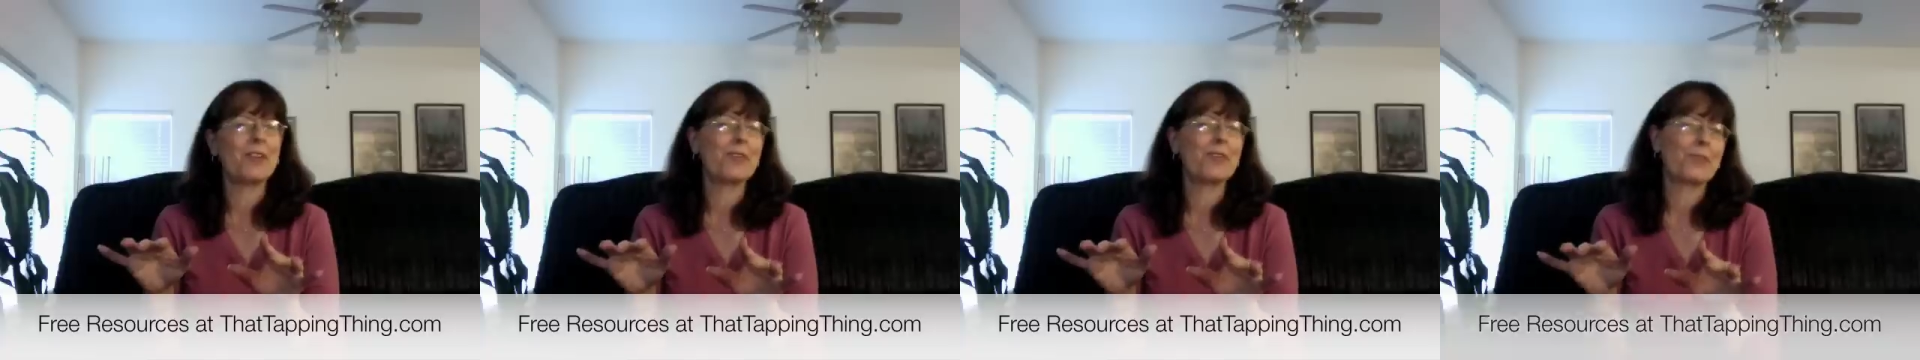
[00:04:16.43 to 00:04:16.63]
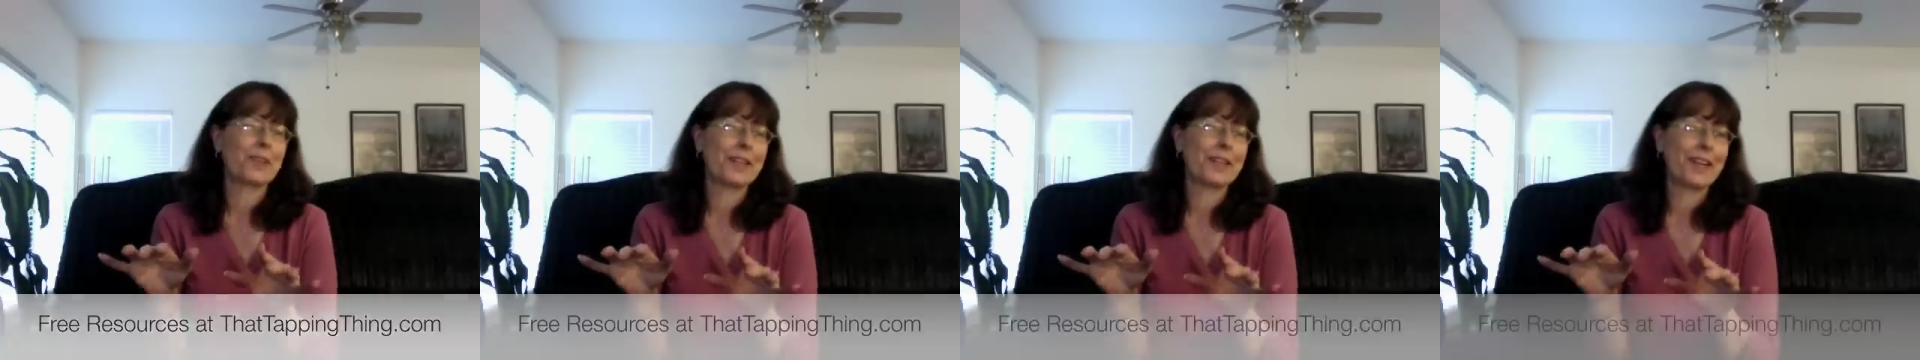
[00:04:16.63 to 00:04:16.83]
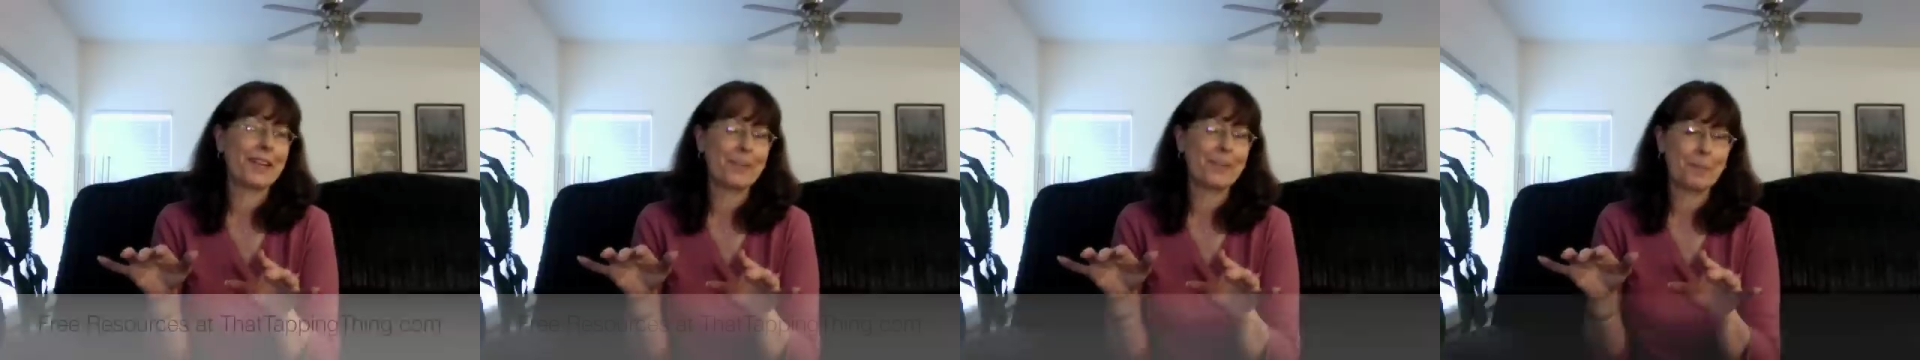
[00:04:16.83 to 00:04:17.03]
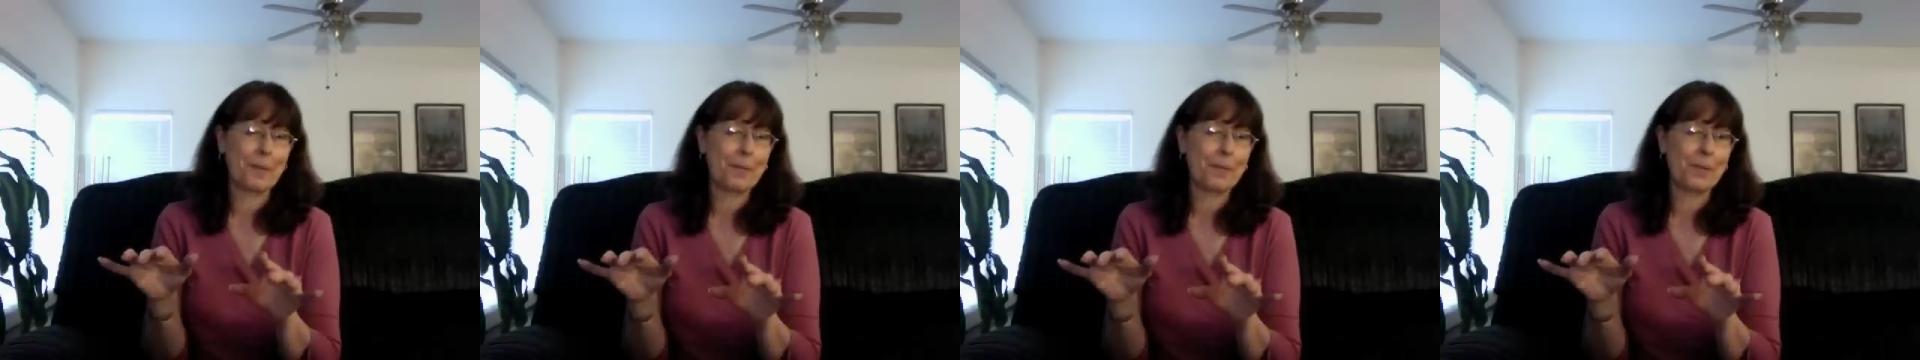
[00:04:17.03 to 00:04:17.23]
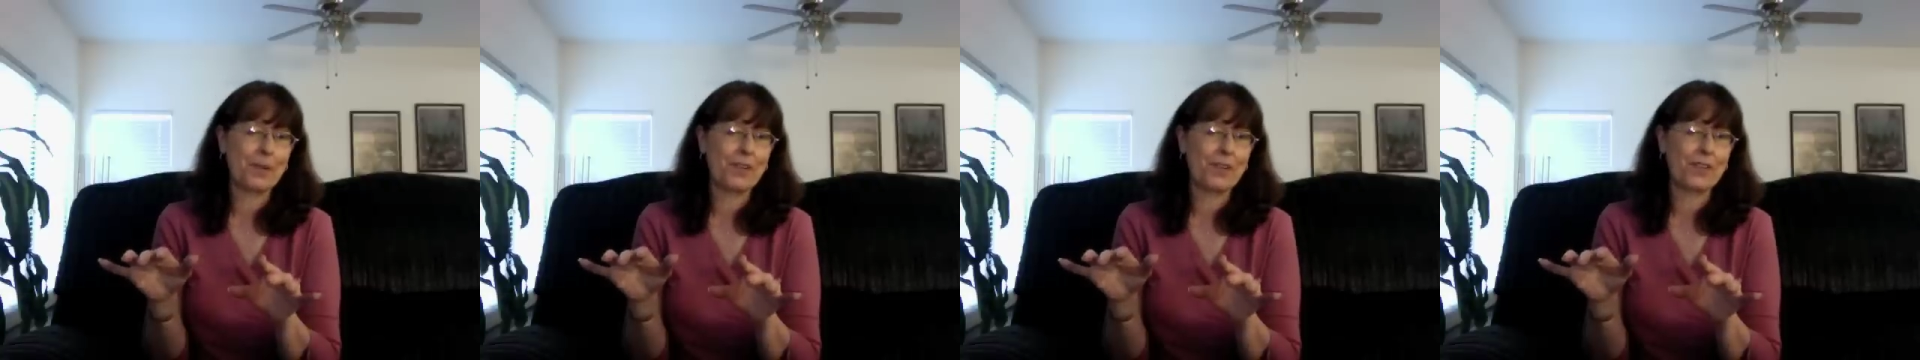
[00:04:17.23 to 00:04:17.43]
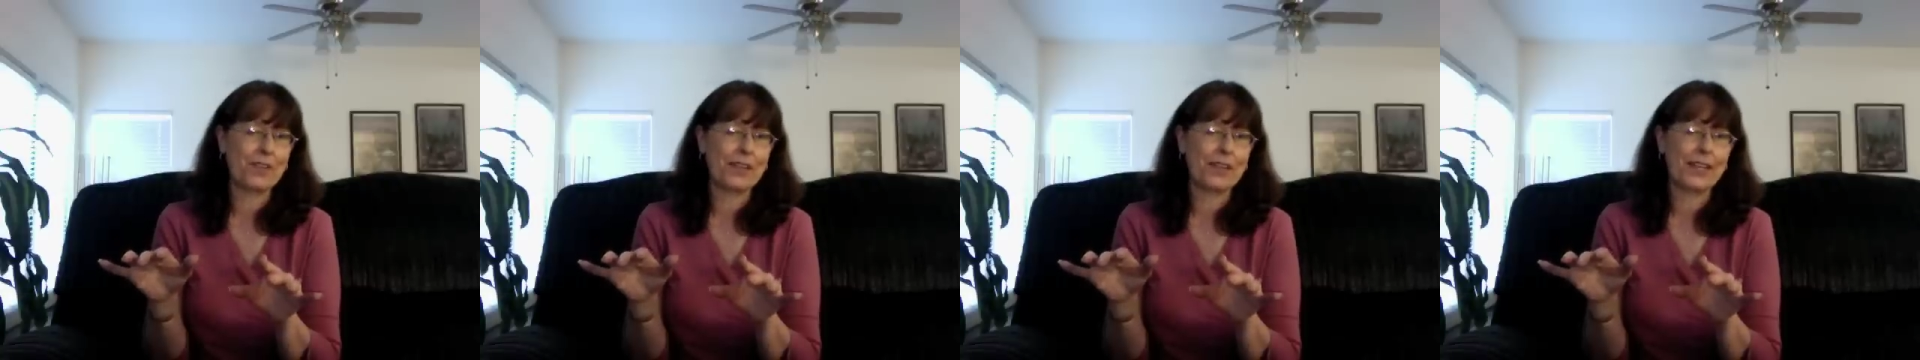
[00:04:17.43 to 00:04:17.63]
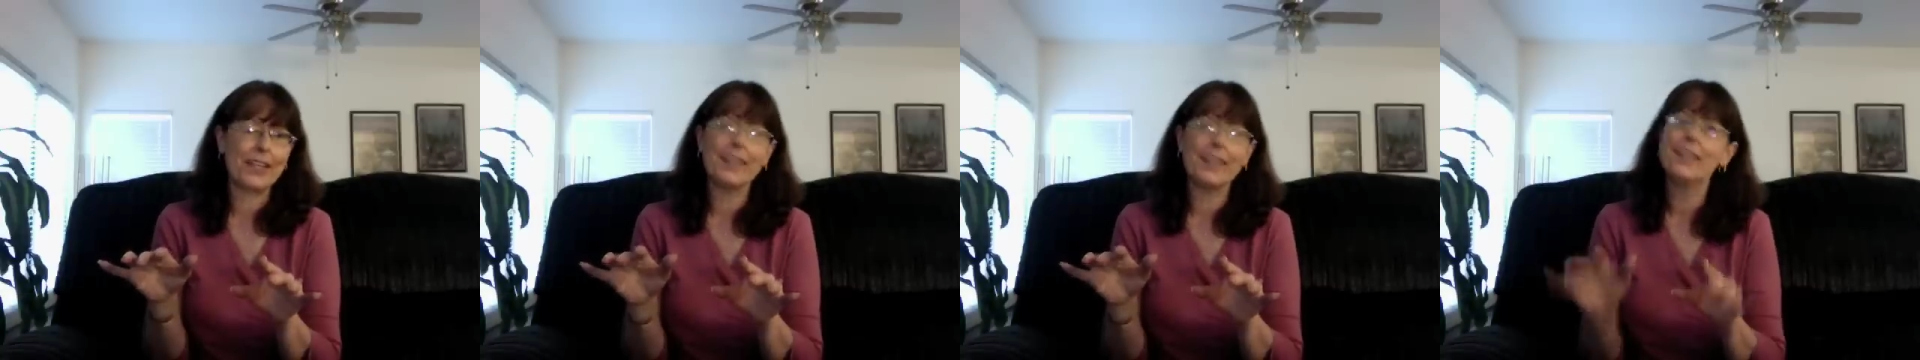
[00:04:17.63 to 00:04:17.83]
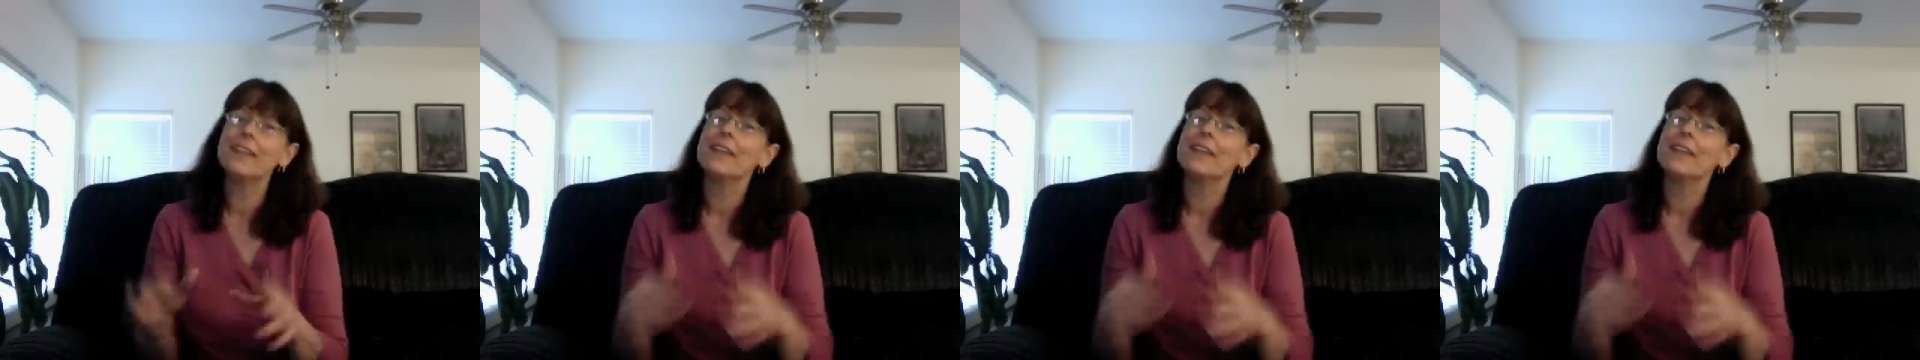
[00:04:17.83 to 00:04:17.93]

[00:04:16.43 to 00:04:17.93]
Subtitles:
for the next people to see,